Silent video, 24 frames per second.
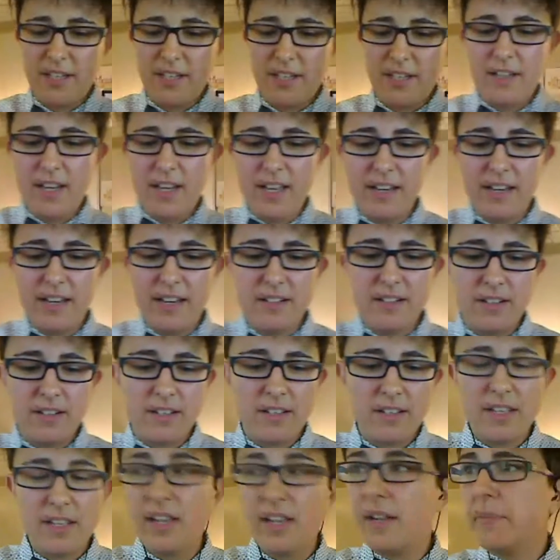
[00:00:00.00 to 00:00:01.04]
and
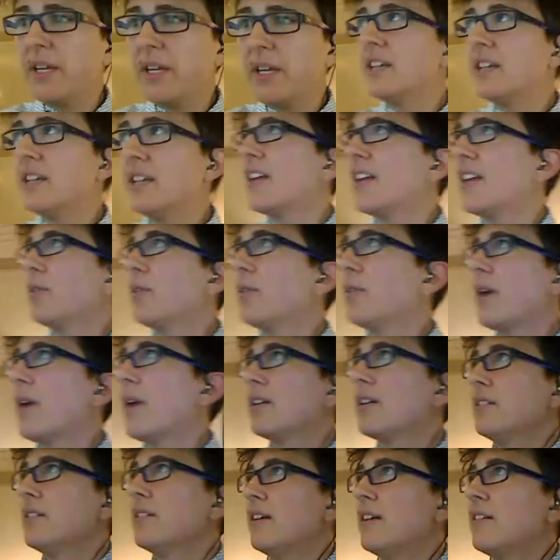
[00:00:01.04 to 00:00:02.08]
I mean, is that a
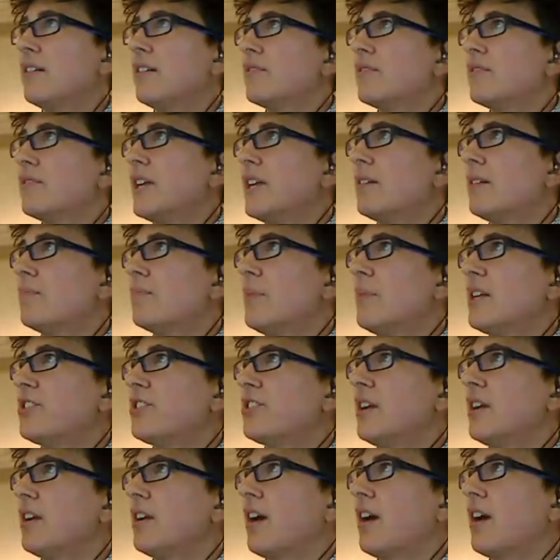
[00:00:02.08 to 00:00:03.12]
record of not
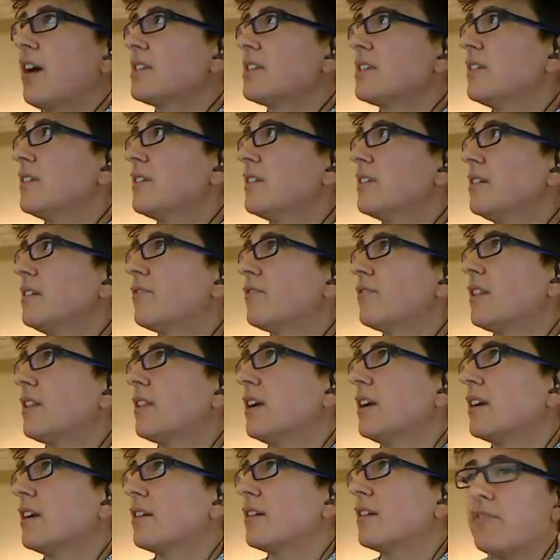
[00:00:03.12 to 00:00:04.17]
mentioning CrossFit
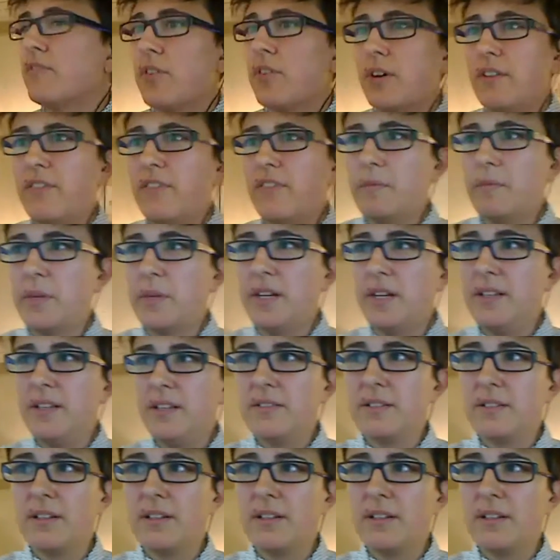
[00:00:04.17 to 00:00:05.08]
for 45 minutes?